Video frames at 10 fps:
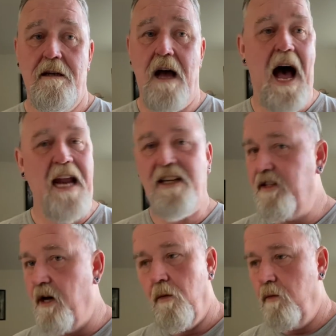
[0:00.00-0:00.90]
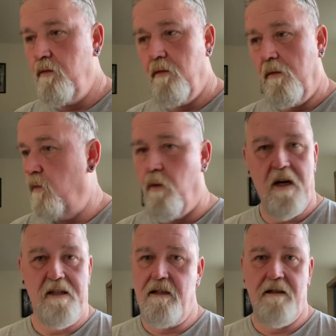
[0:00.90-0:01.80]
I don't
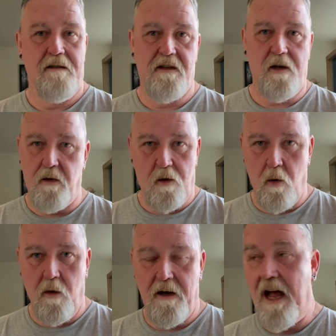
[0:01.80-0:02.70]
want to go to court.